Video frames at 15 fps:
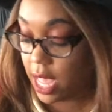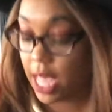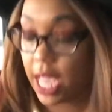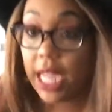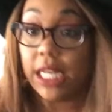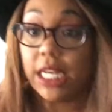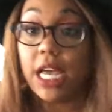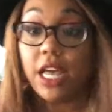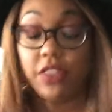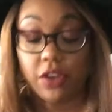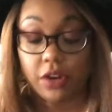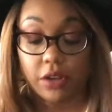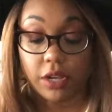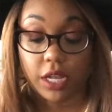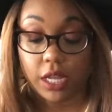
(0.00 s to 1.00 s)

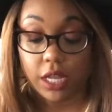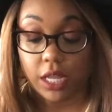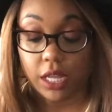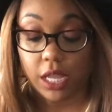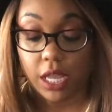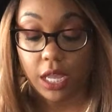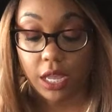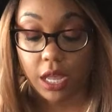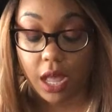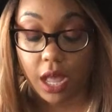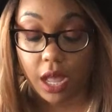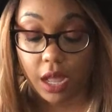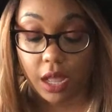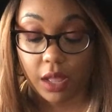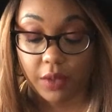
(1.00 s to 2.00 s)
Another good
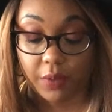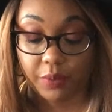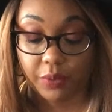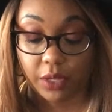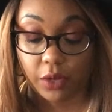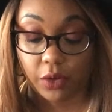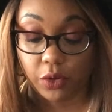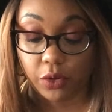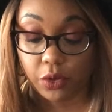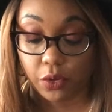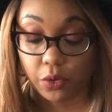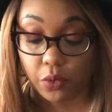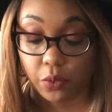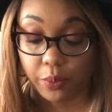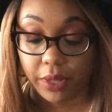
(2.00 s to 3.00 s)

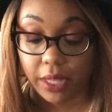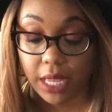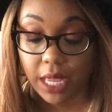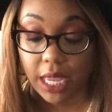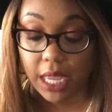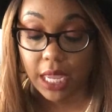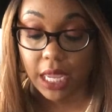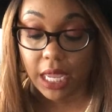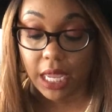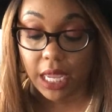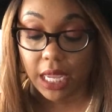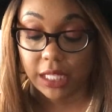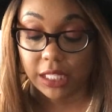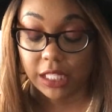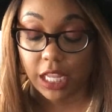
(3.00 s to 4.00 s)
dupe
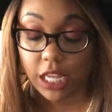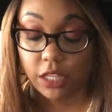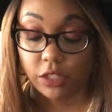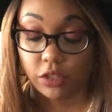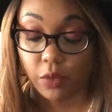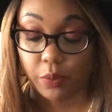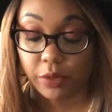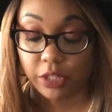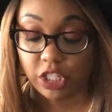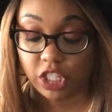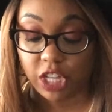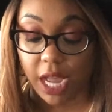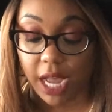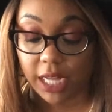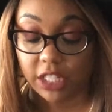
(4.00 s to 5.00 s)
is the Super
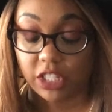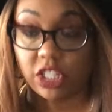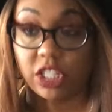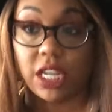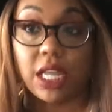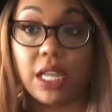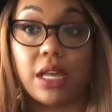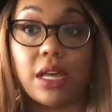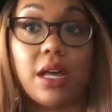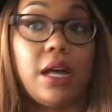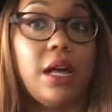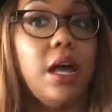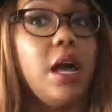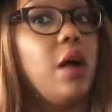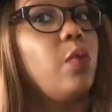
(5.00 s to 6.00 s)
Shock Cheek,
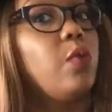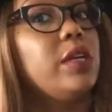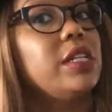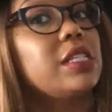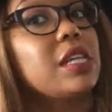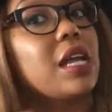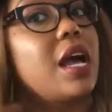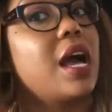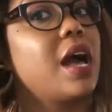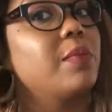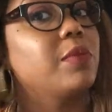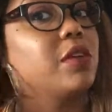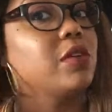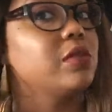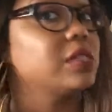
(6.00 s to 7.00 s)
which
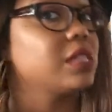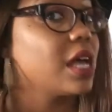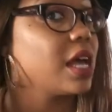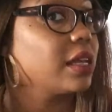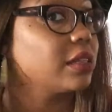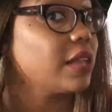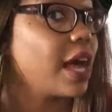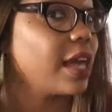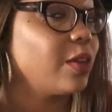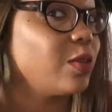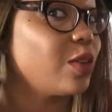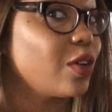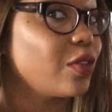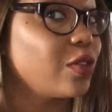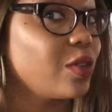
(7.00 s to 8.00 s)
I'm using. I don't
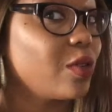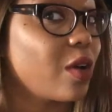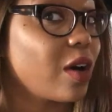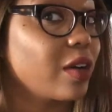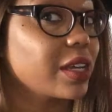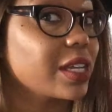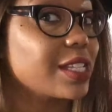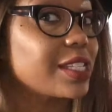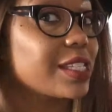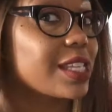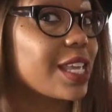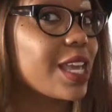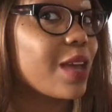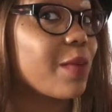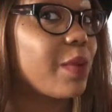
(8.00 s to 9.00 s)
know if you all can
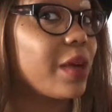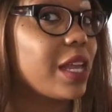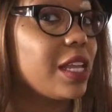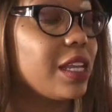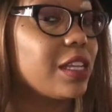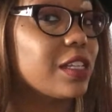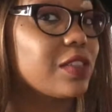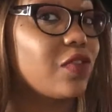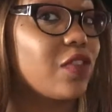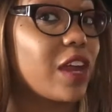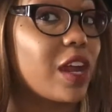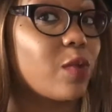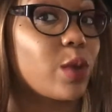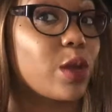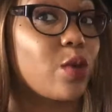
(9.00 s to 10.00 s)
see it, but it looks
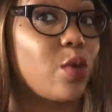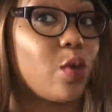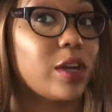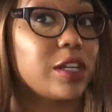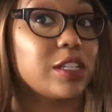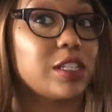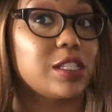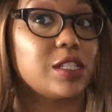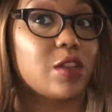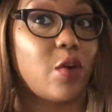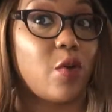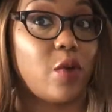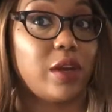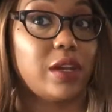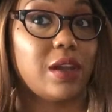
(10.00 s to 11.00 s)
very gorgeous
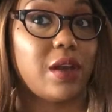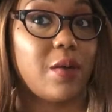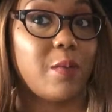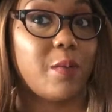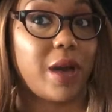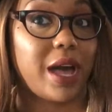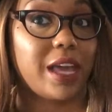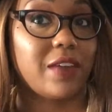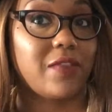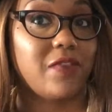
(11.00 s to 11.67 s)
on my